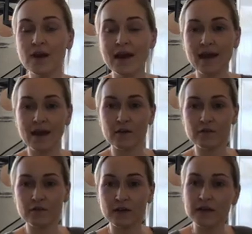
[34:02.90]

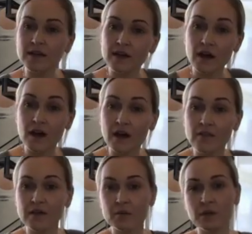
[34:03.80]
have
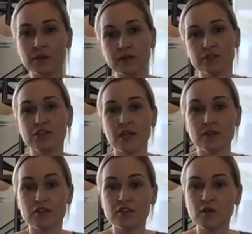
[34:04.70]
the ability to
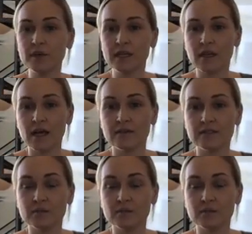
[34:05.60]
change so many lives,